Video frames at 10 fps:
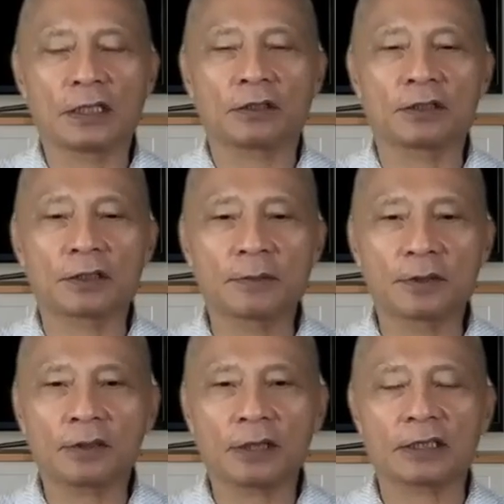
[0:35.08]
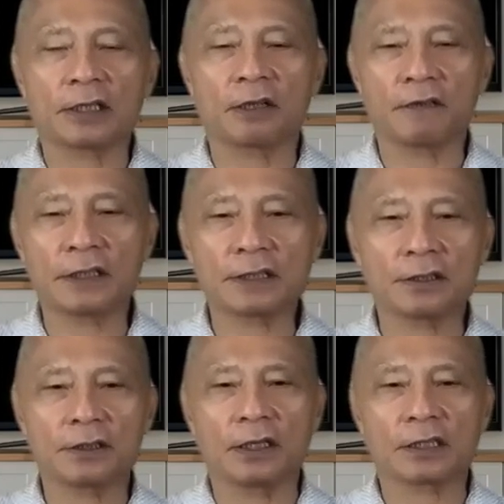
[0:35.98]
As a consumer, as an
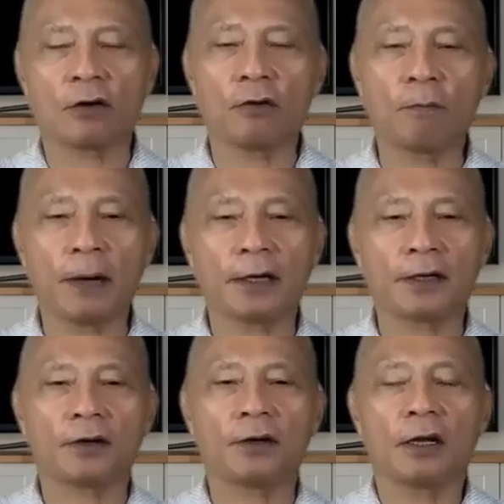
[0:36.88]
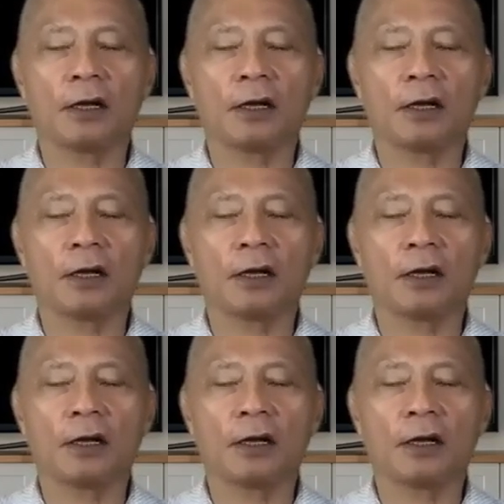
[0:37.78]
investor, as a home buyer,